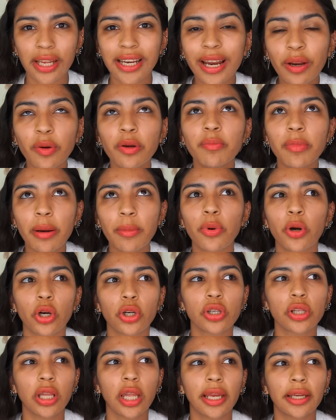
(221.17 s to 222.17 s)
And I
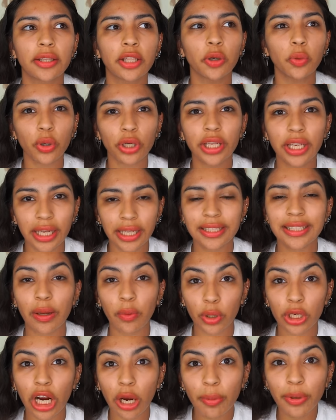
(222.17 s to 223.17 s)
remember, like, there were kids
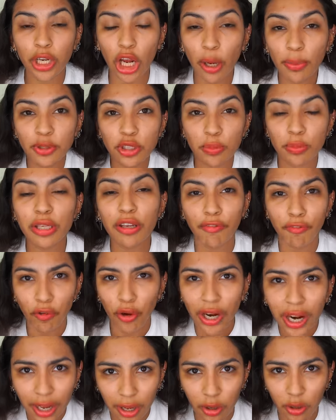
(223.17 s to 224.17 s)
that were coming up to me
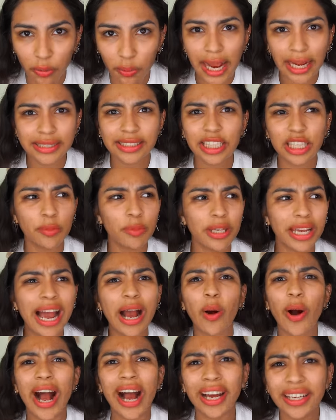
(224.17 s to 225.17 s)
for help, asking me
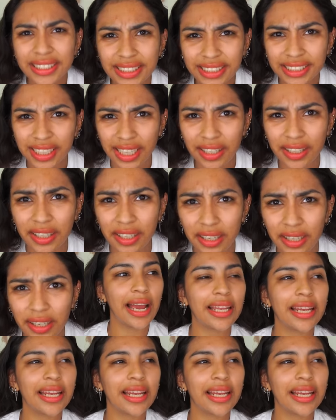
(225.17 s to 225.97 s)
how I study.